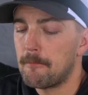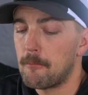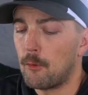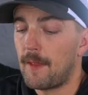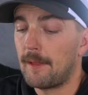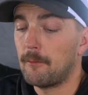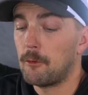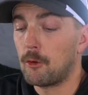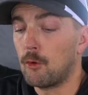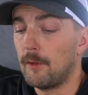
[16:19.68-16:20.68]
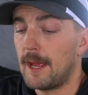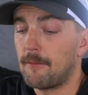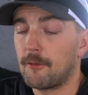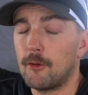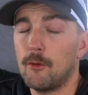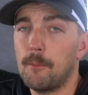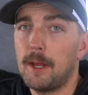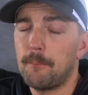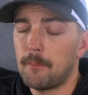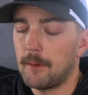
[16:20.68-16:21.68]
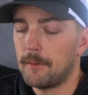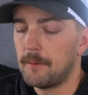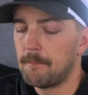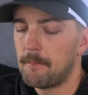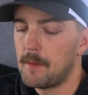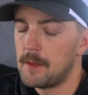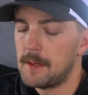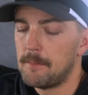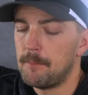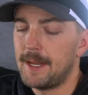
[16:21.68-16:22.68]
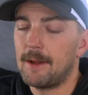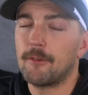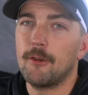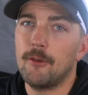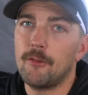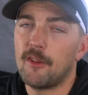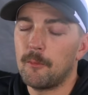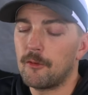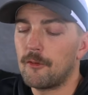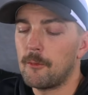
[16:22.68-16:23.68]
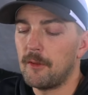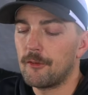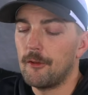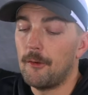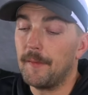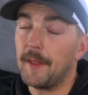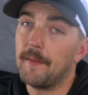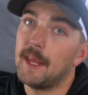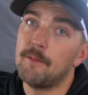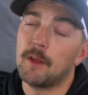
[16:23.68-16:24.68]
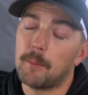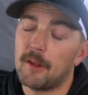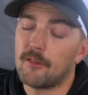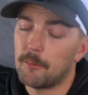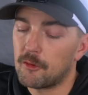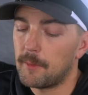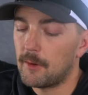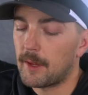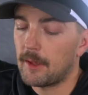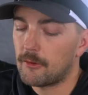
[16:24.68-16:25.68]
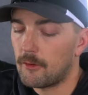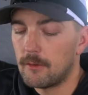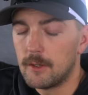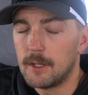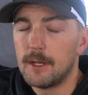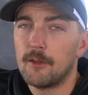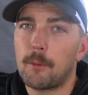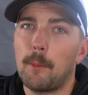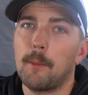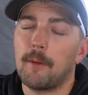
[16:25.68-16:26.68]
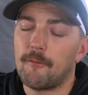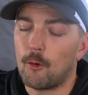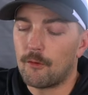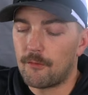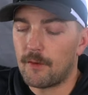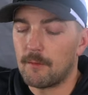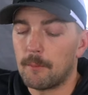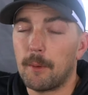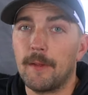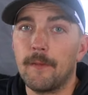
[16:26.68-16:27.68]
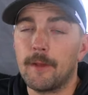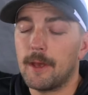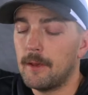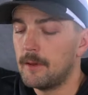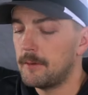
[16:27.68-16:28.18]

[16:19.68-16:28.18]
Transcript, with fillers: or that early afternoon bite, but mid-afternoon seems to be slow and then the evening bite seems to be okay. So it's probably my fourth favorite bite in the day.